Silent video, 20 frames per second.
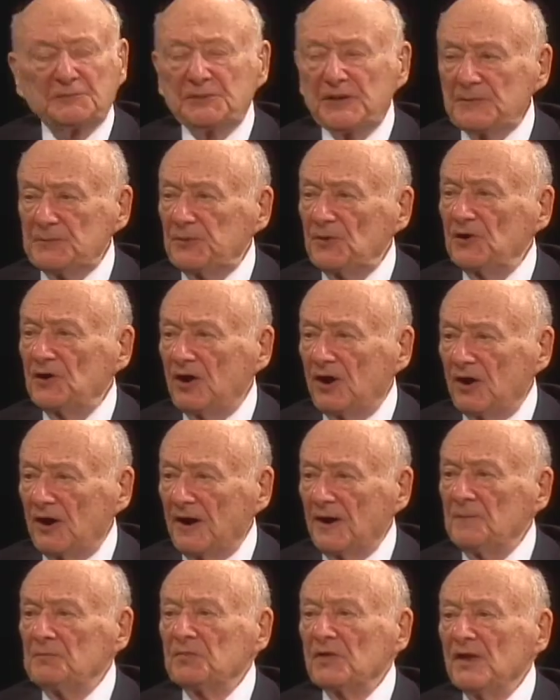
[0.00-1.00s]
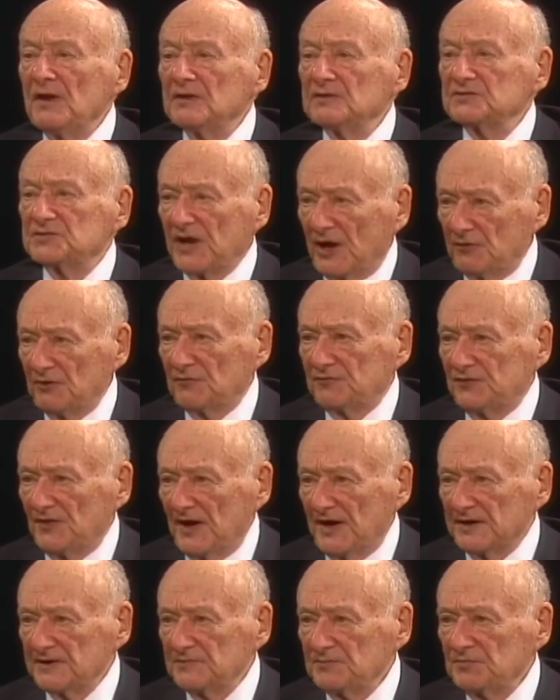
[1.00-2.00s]
People are
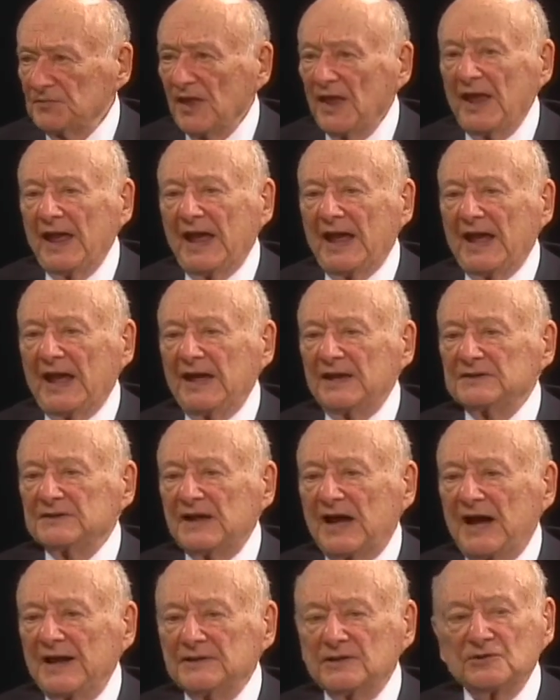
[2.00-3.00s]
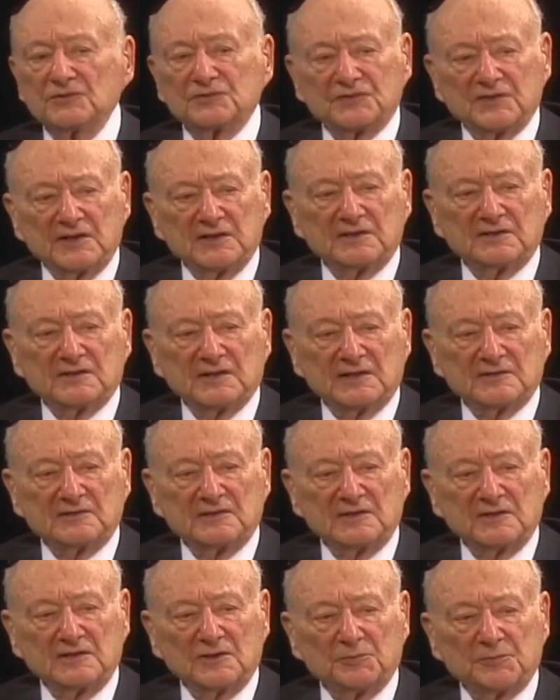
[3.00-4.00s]
terrified. And I don't think that
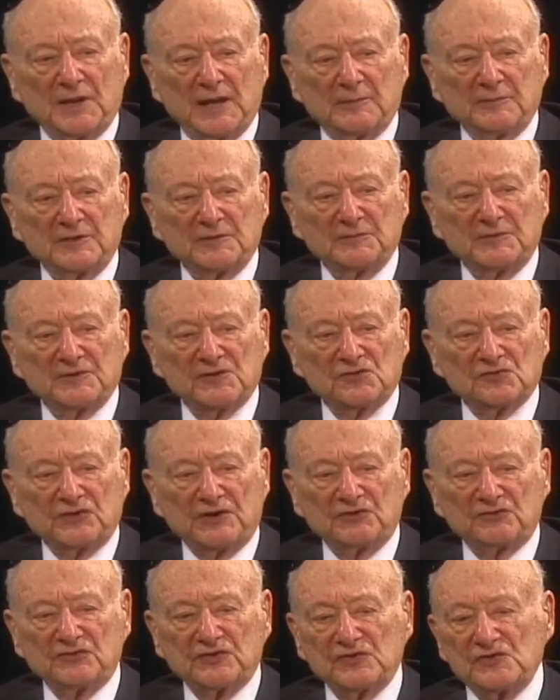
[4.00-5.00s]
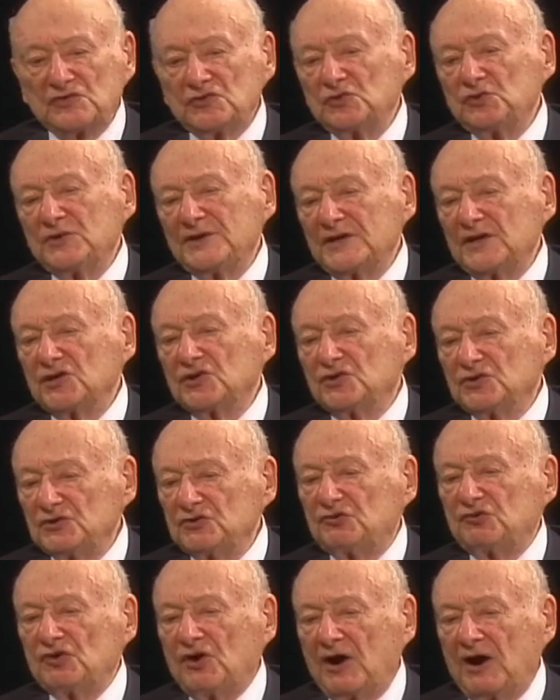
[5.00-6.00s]
the Obama administration is doing a good
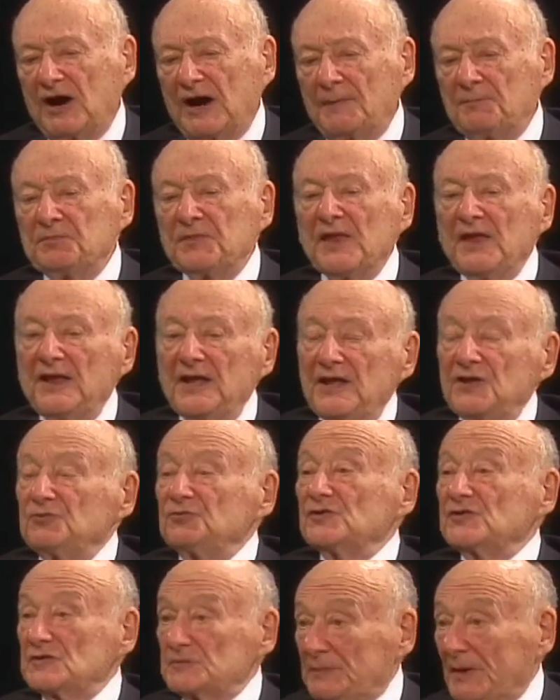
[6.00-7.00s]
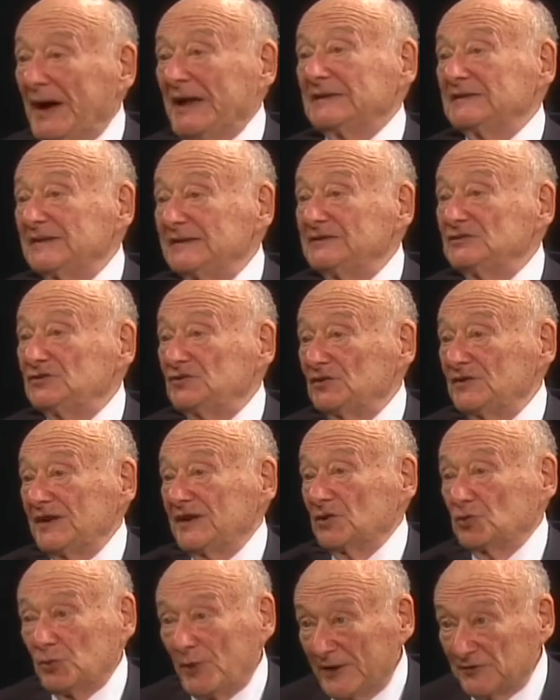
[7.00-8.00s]
job in responding to
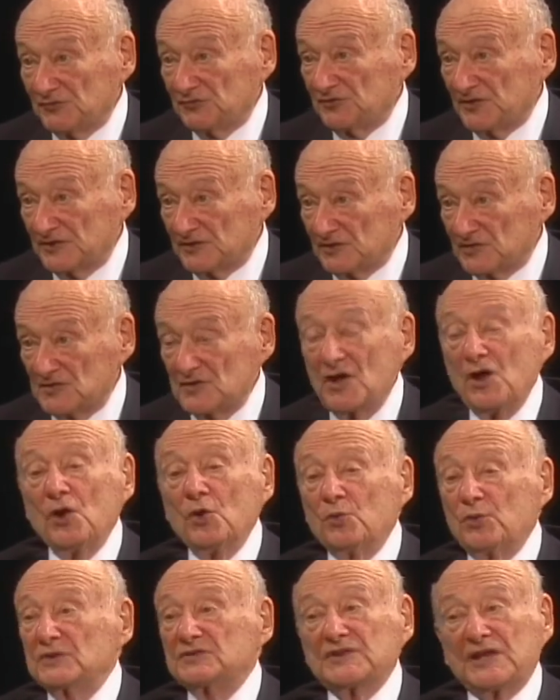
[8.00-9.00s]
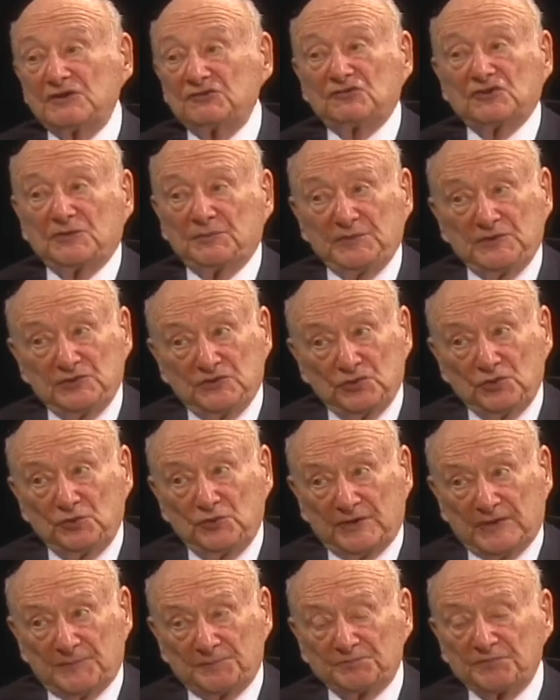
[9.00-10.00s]
their questions. What they should be
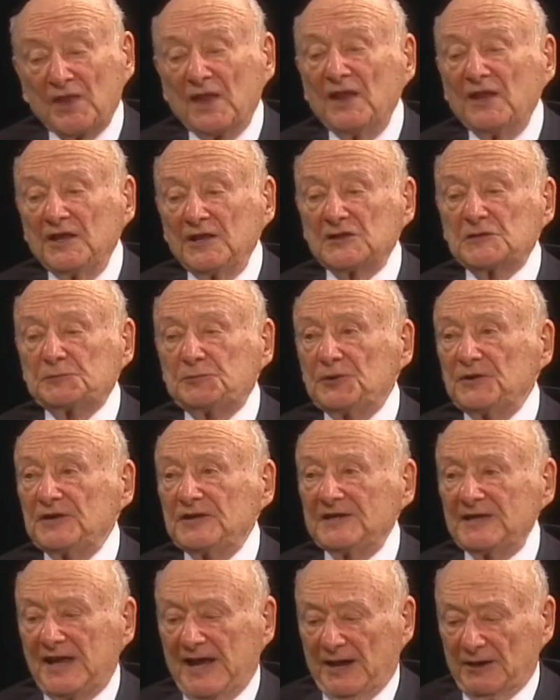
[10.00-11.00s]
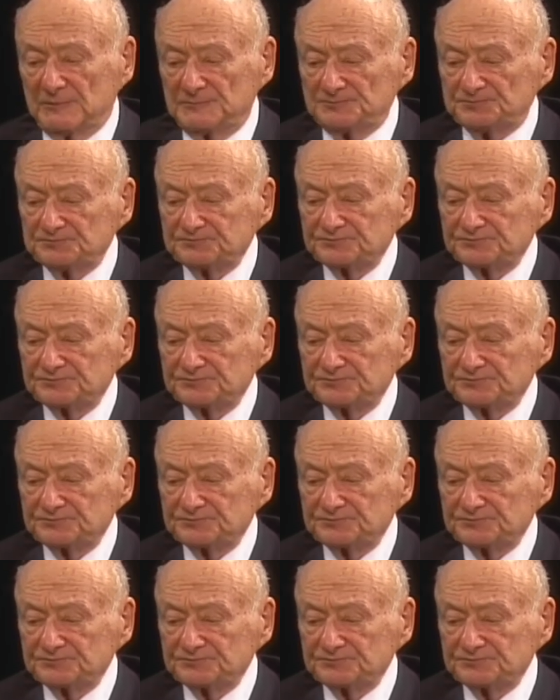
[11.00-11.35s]
doing is putting out